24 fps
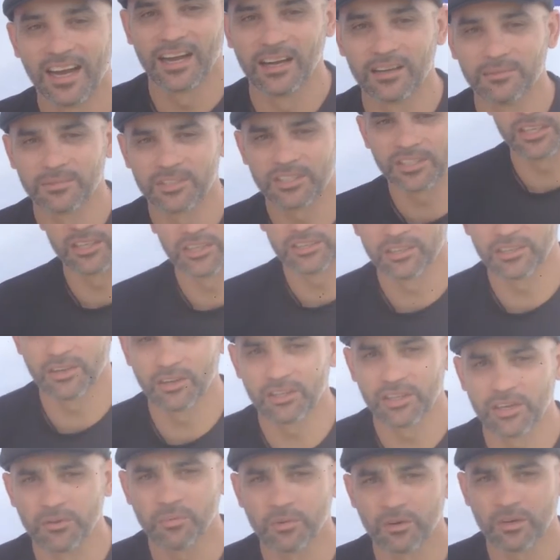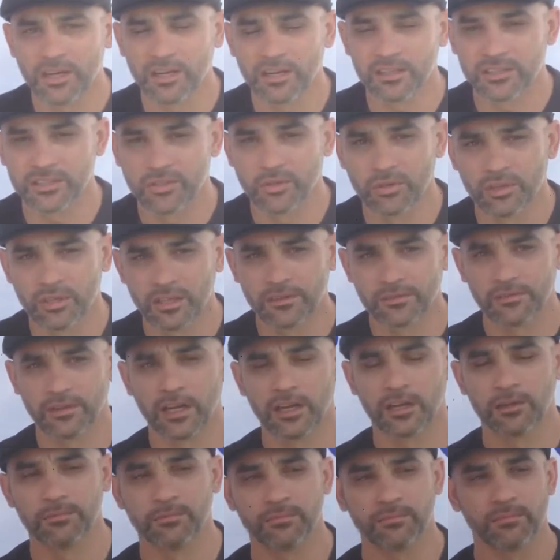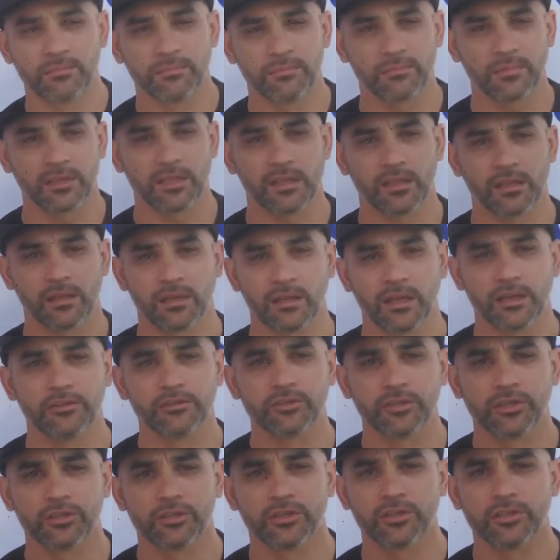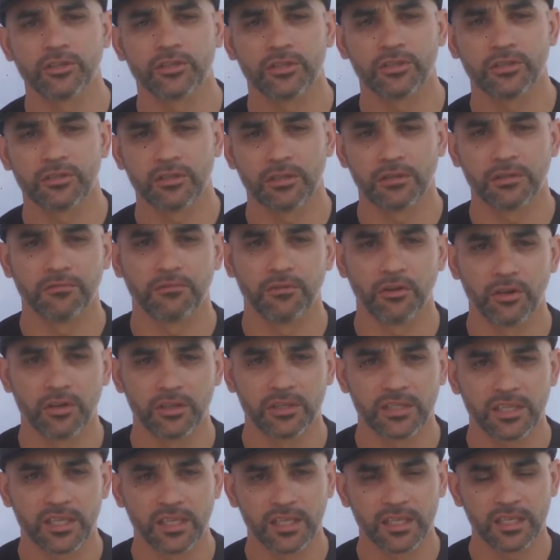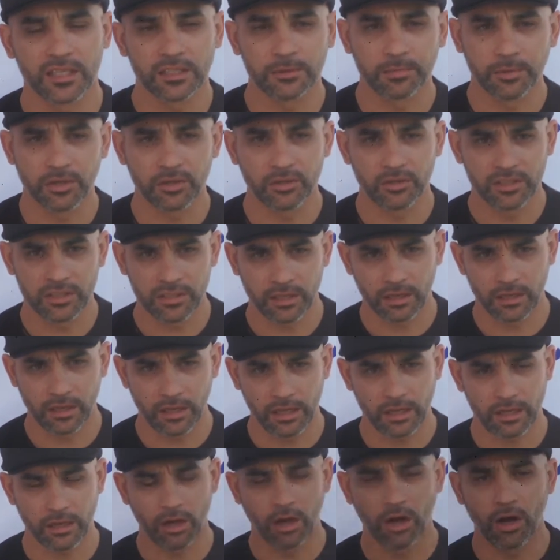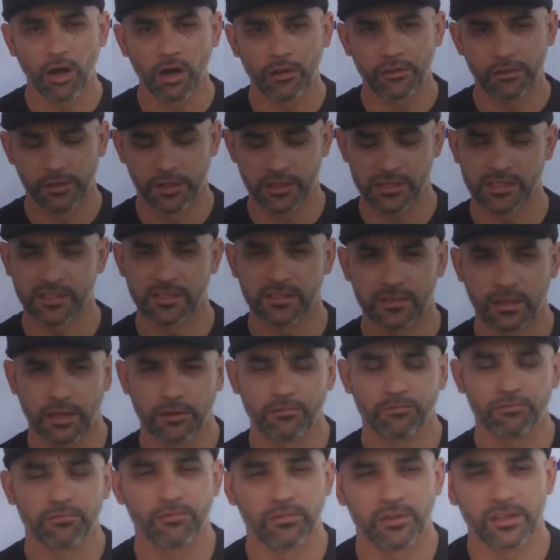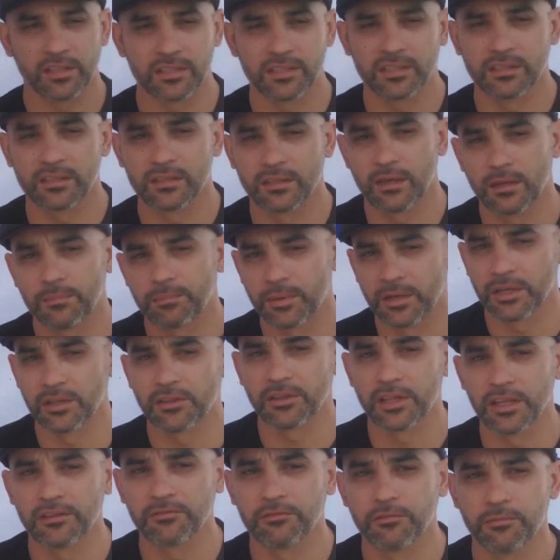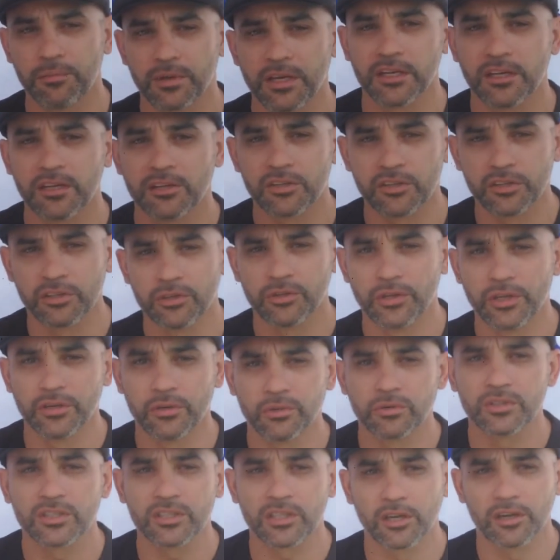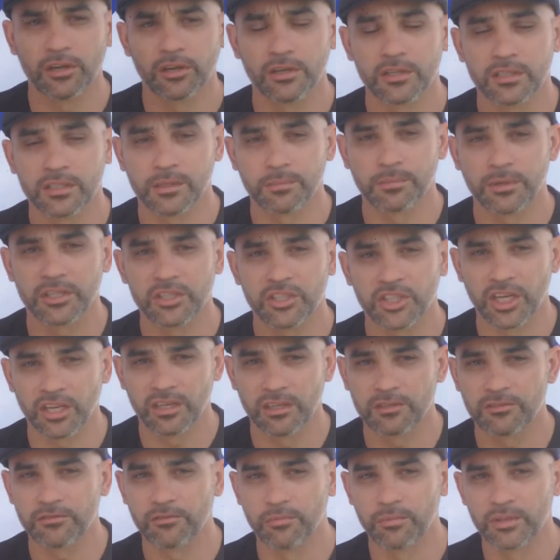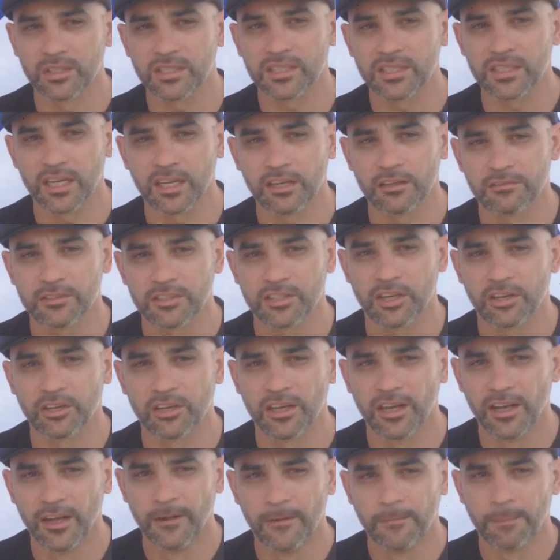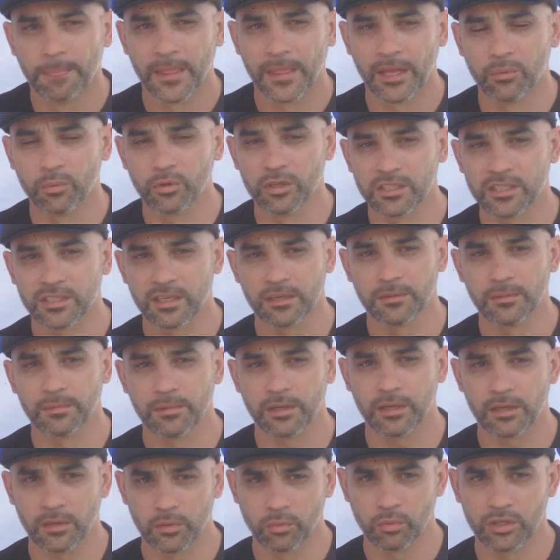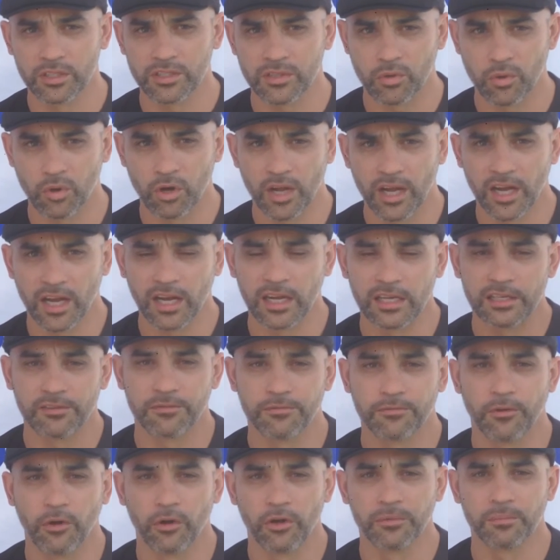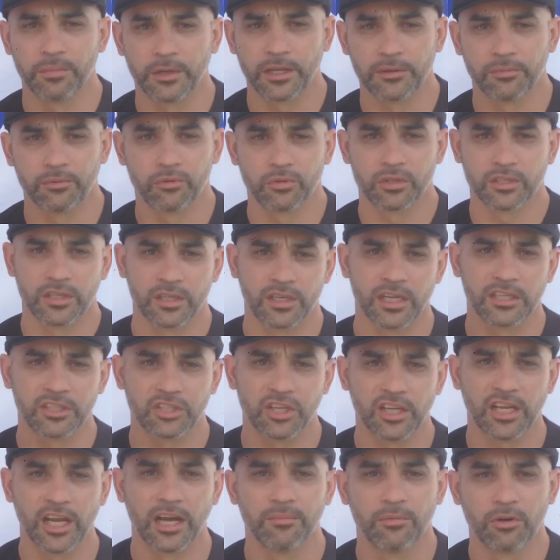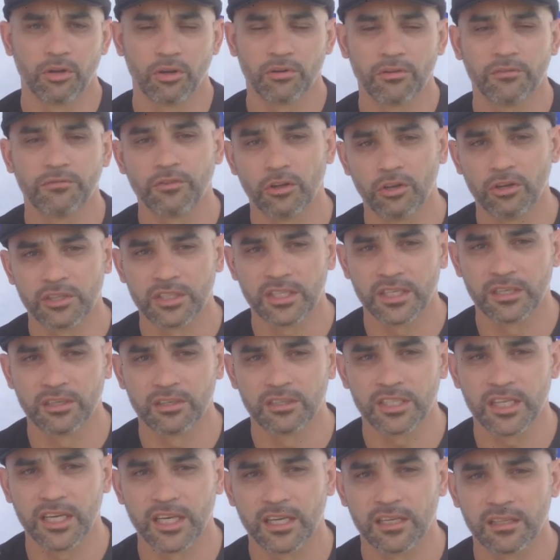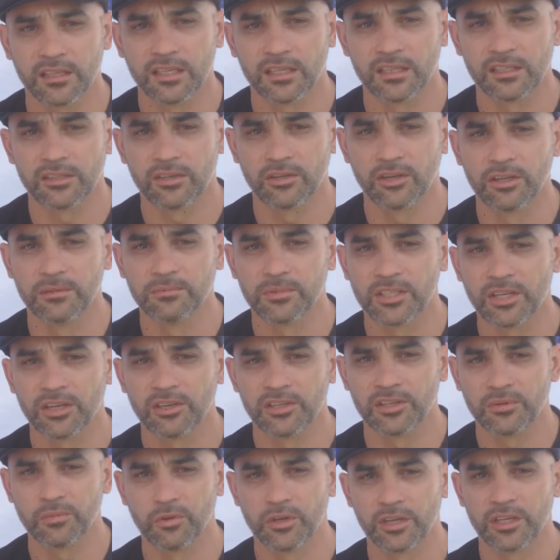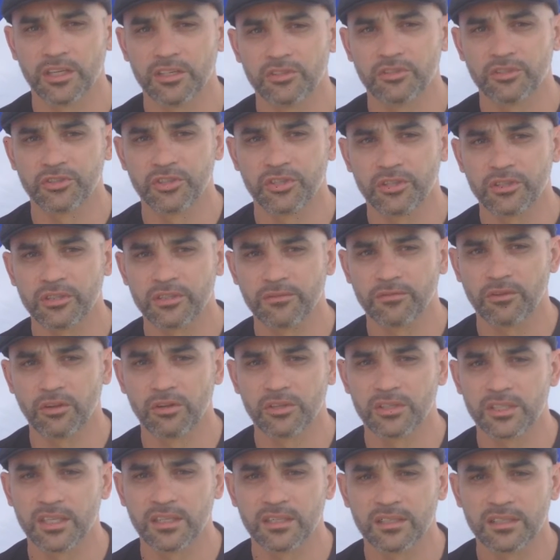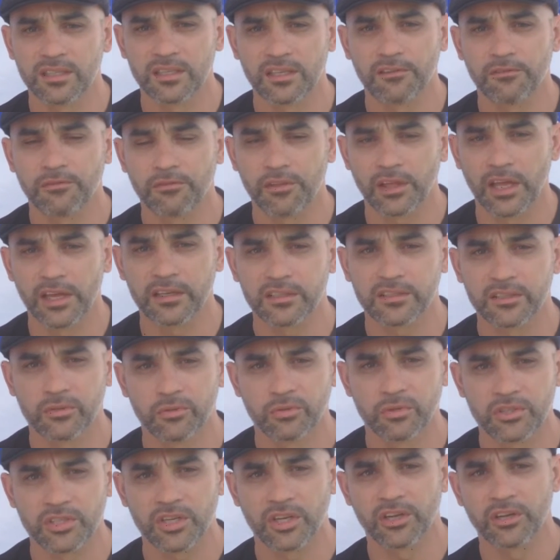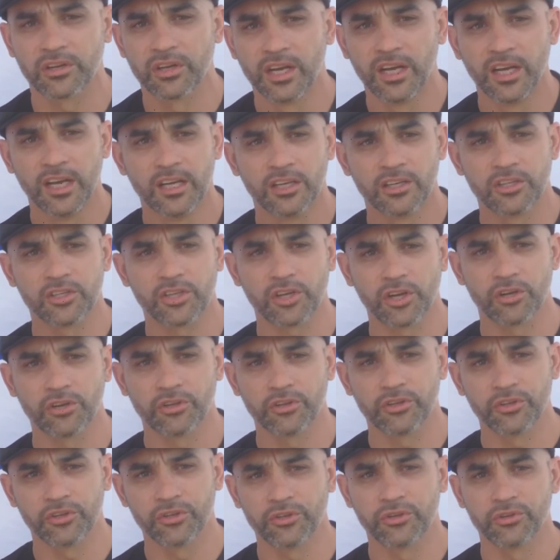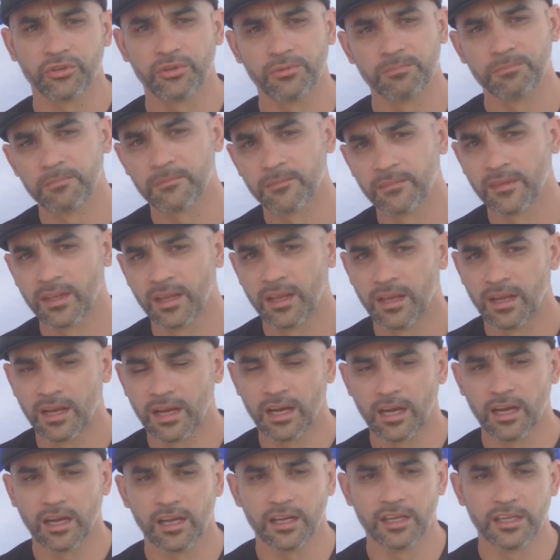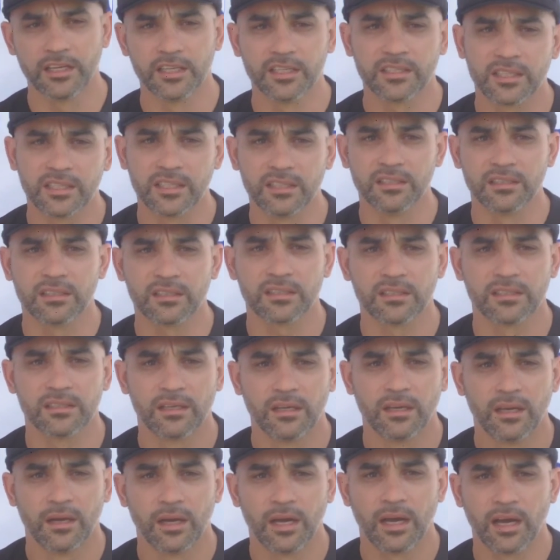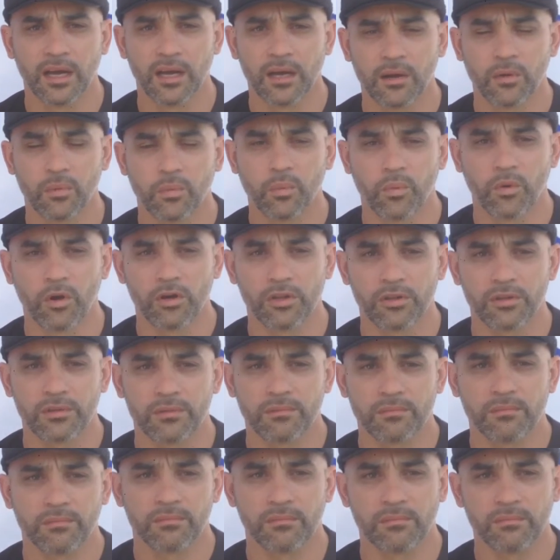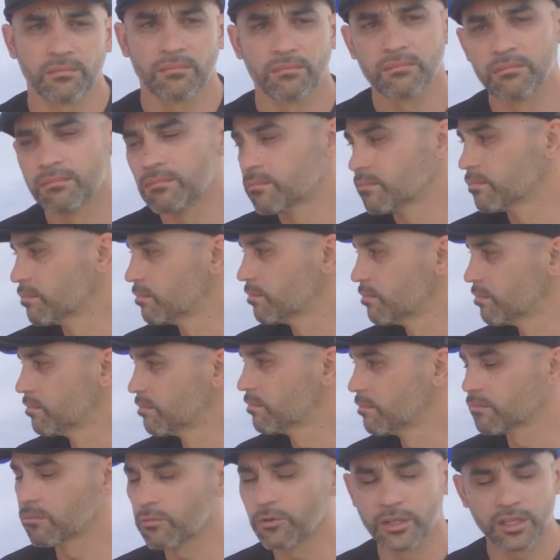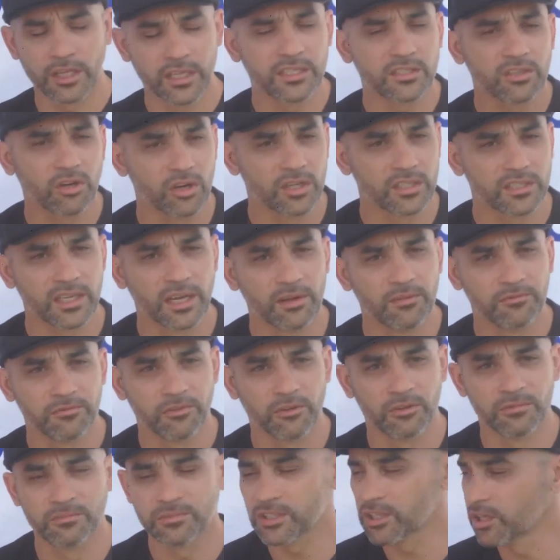Um, so I did want to sort of um, introduce you to the volunteers because uh, oh, this is a, this is a big thing for me to do, and also it's a big challenge for myself. So it was a, it was quite hard to find people to actually come along and volunteer a day at their time. So I did want to introduce the volunteers to give thanks and also show you, uh, in essence, uh, what where these guys come from.